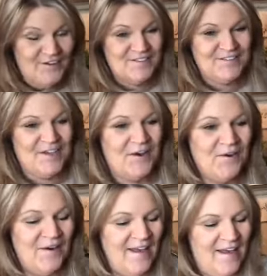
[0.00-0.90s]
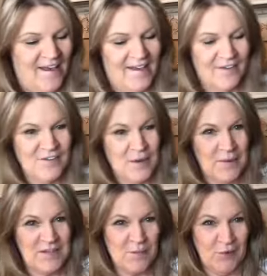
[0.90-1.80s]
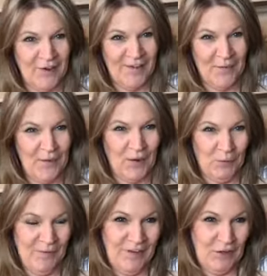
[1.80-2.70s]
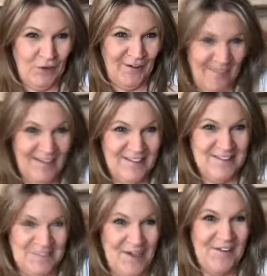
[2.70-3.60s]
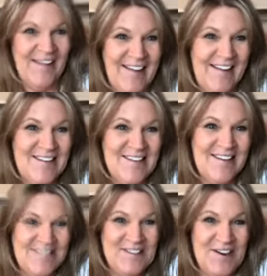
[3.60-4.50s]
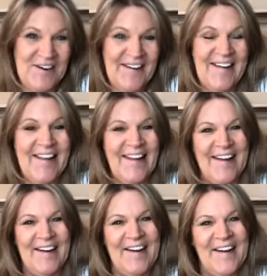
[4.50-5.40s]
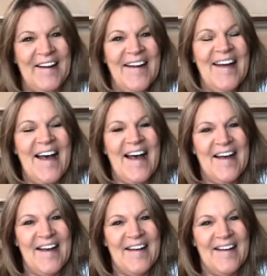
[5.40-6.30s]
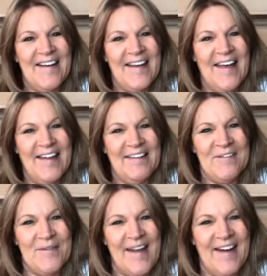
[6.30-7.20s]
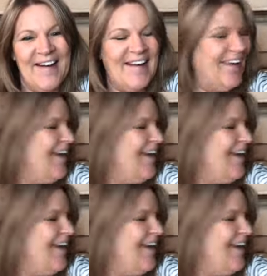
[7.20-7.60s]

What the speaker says: So every time I tip you down though, I go really crooked. So let's get started here. Hello, Mary.